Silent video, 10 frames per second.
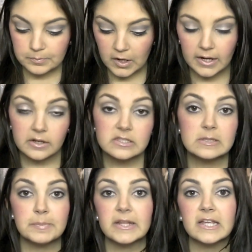product
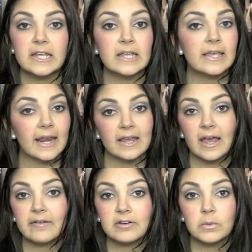spilling,
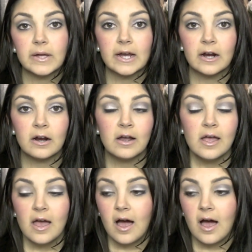getting everywhere.